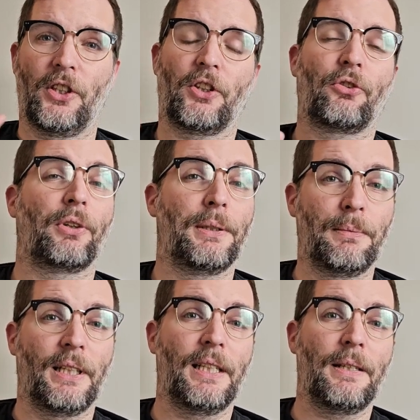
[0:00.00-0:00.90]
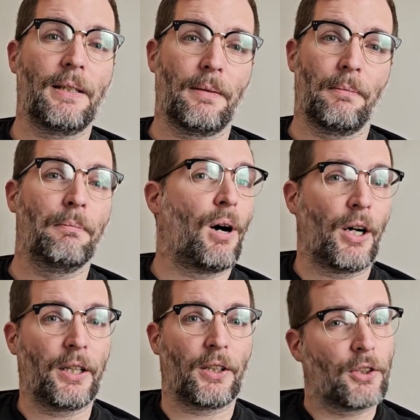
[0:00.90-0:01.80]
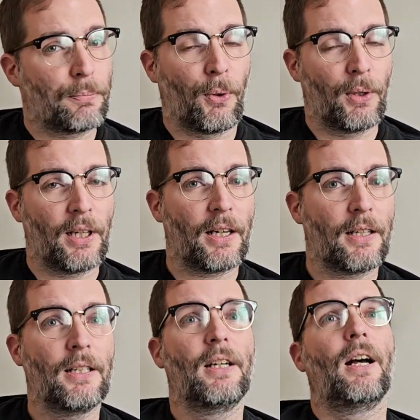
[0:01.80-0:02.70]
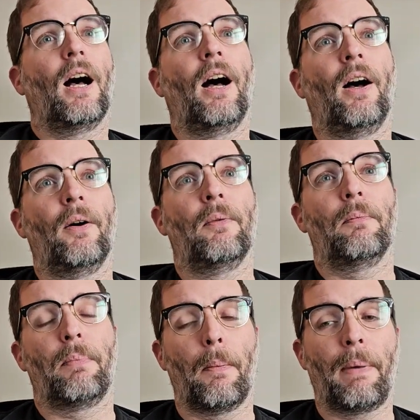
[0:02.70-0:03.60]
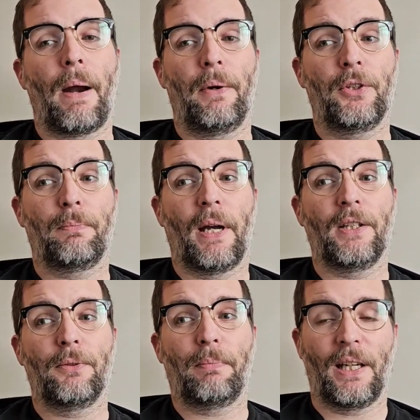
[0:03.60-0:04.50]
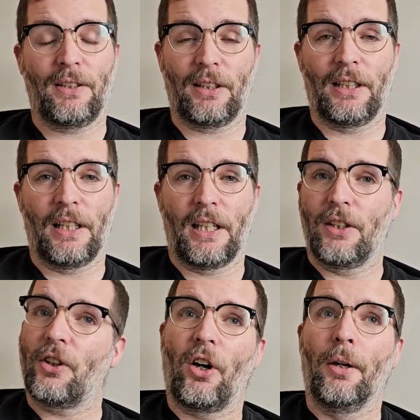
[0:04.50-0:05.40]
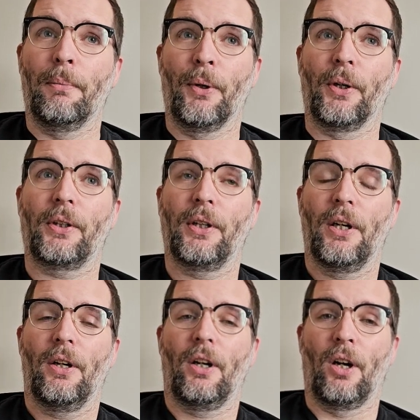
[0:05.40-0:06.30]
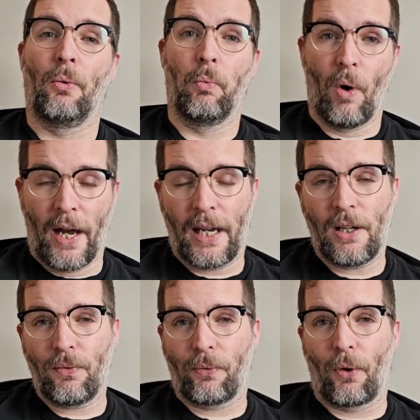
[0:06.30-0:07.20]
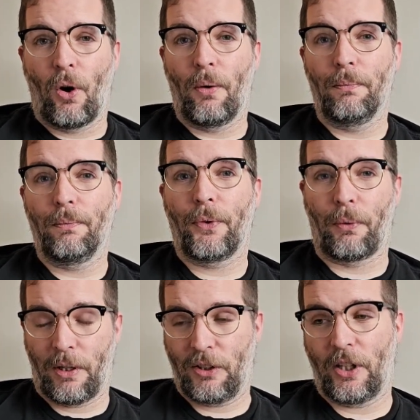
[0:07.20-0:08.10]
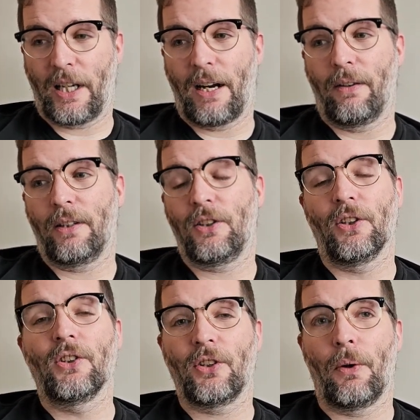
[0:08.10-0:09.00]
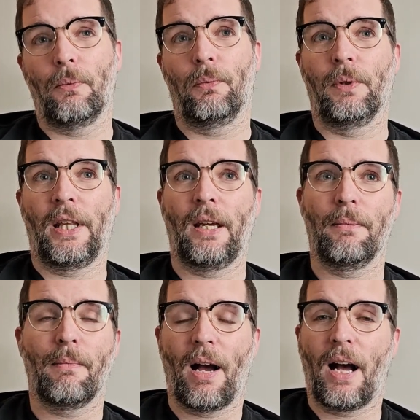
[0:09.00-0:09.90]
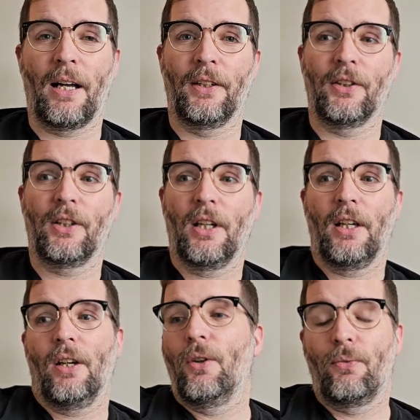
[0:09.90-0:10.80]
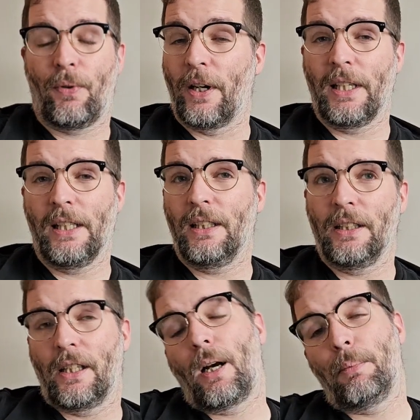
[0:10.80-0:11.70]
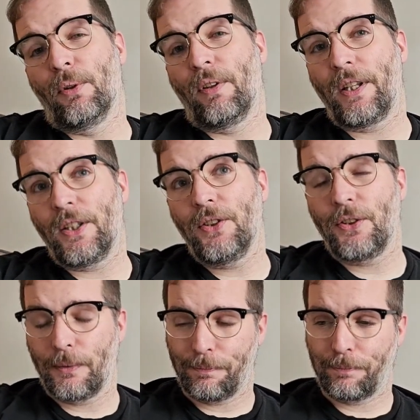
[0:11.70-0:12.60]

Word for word: an extremely minor spoiler, uh, but Perrin spends basically the entire book away from the rest of the characters, so with him and Aiel and a couple of others,